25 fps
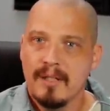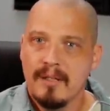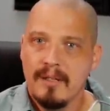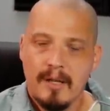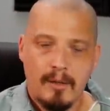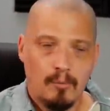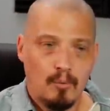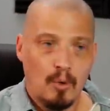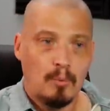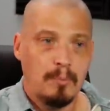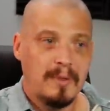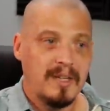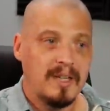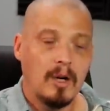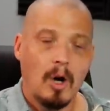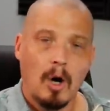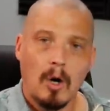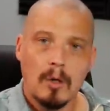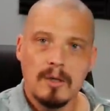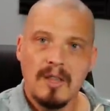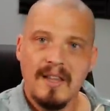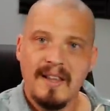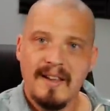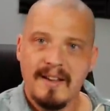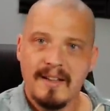It won't be
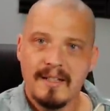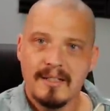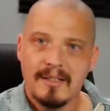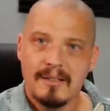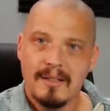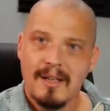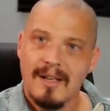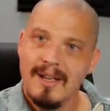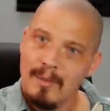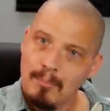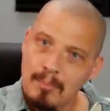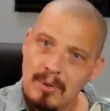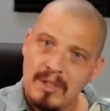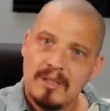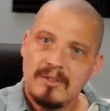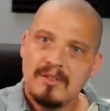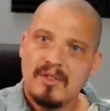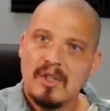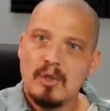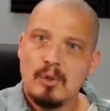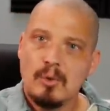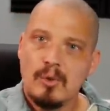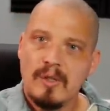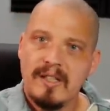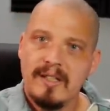called Linux, but
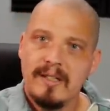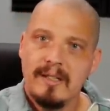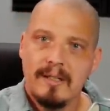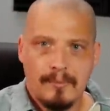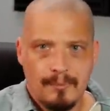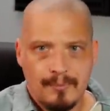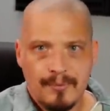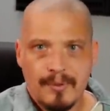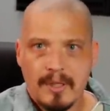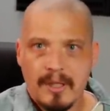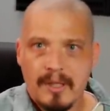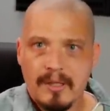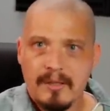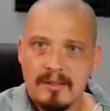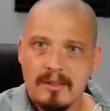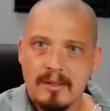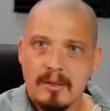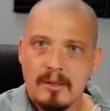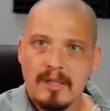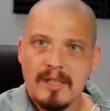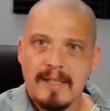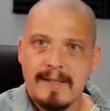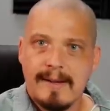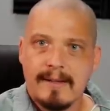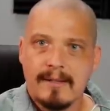essentially it's
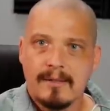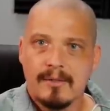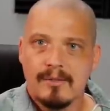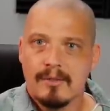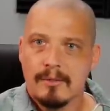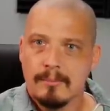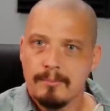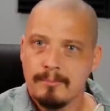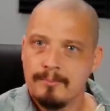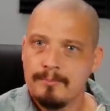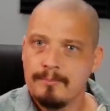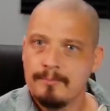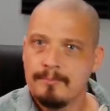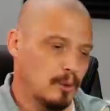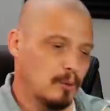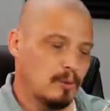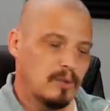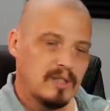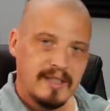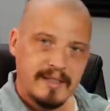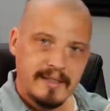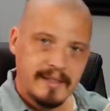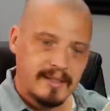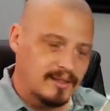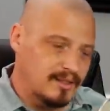still Linux. So
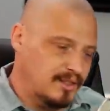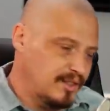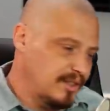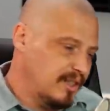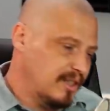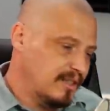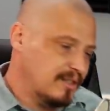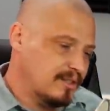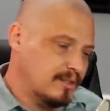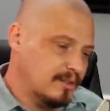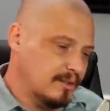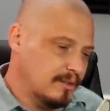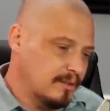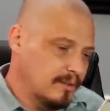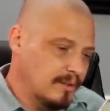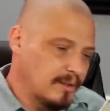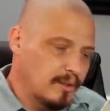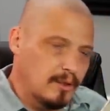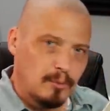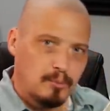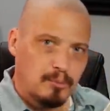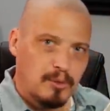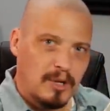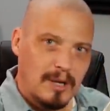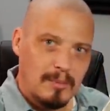Linux, yes,
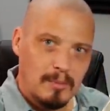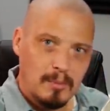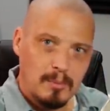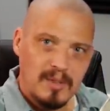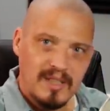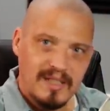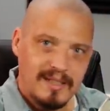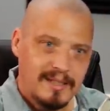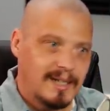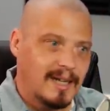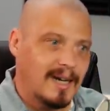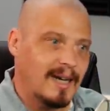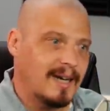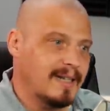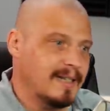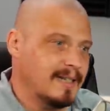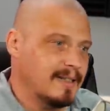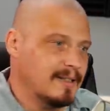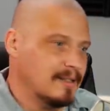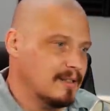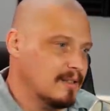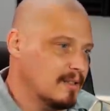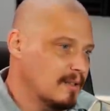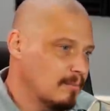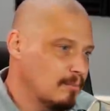it'll probably die
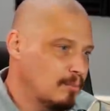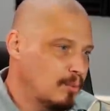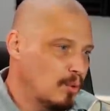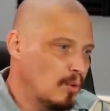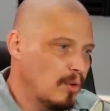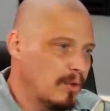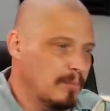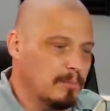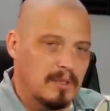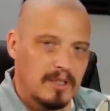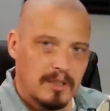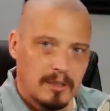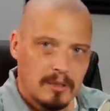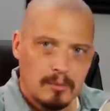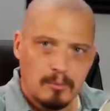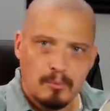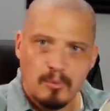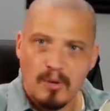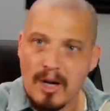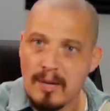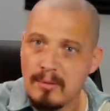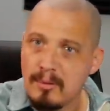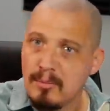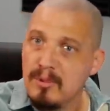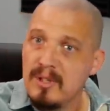at some point, but it'll
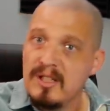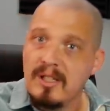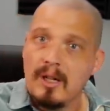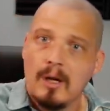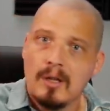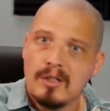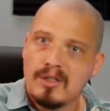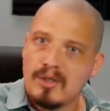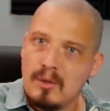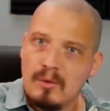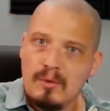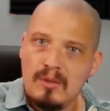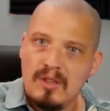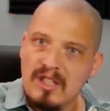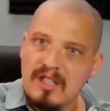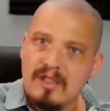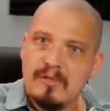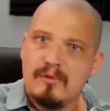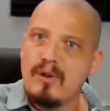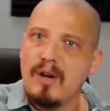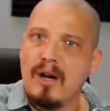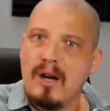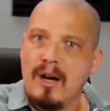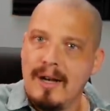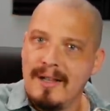probably also
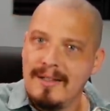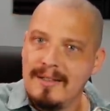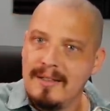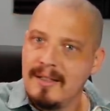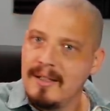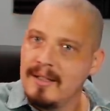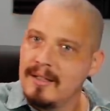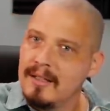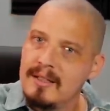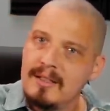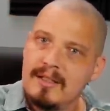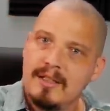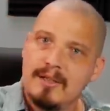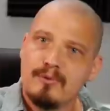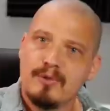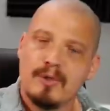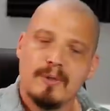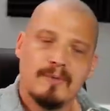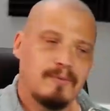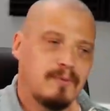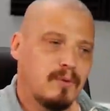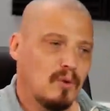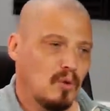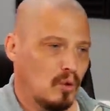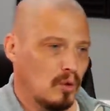live on in a
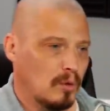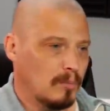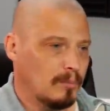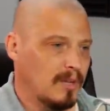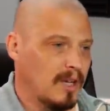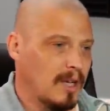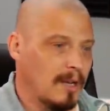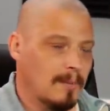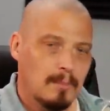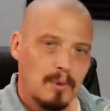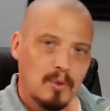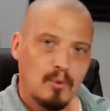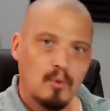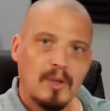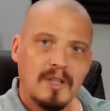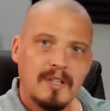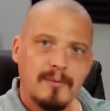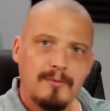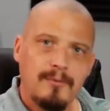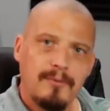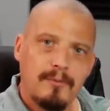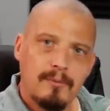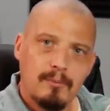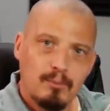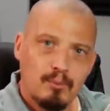different form. But what
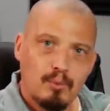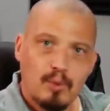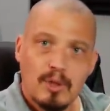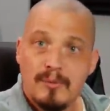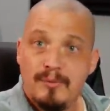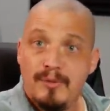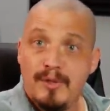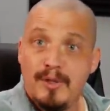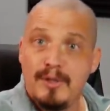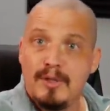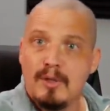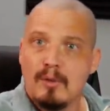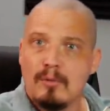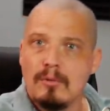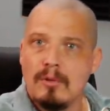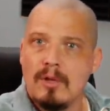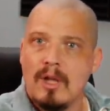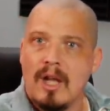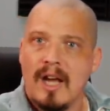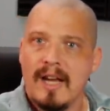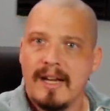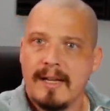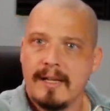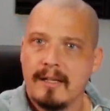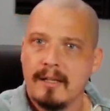if you don't
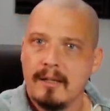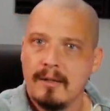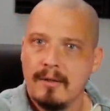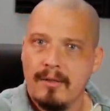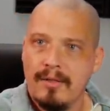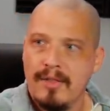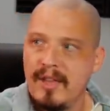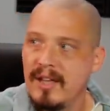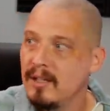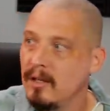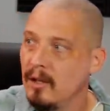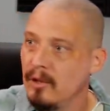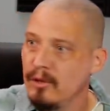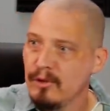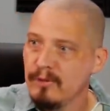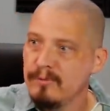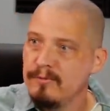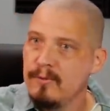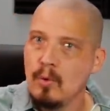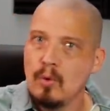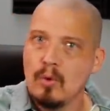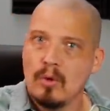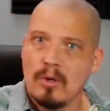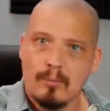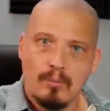like that other
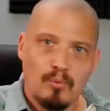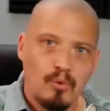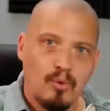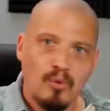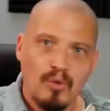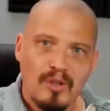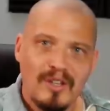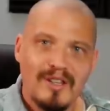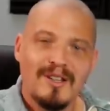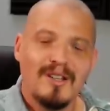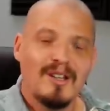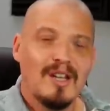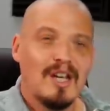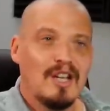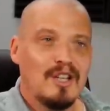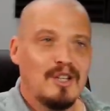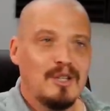form? You